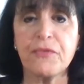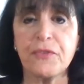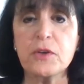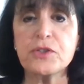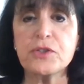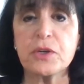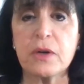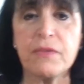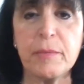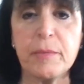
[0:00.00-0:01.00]
the
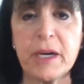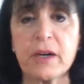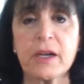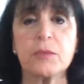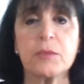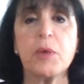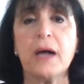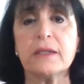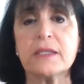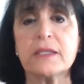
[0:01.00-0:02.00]
future of American
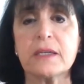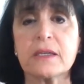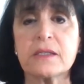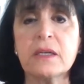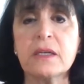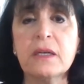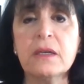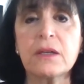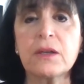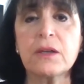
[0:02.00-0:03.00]
politics.
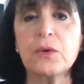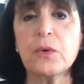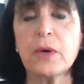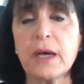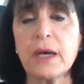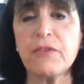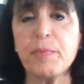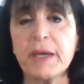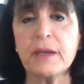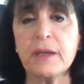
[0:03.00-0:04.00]
You
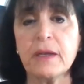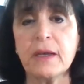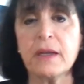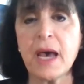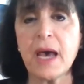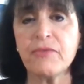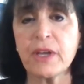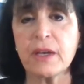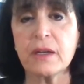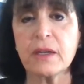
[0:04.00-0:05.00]
have been an
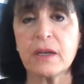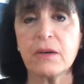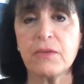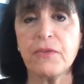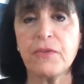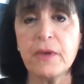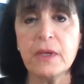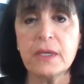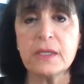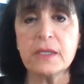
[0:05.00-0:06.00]
advocate of
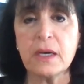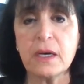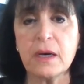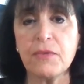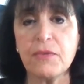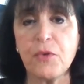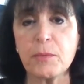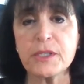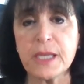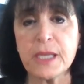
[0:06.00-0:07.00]
uh,
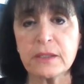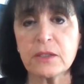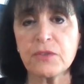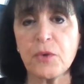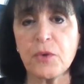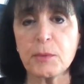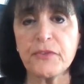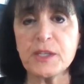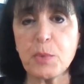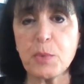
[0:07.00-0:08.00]
former Senator, former
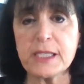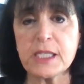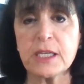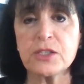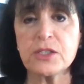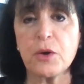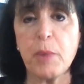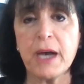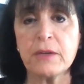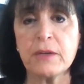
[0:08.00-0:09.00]
Vice President Joe
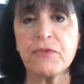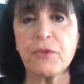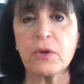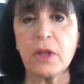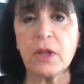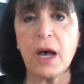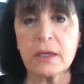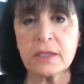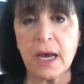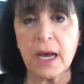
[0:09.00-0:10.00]
Biden for a long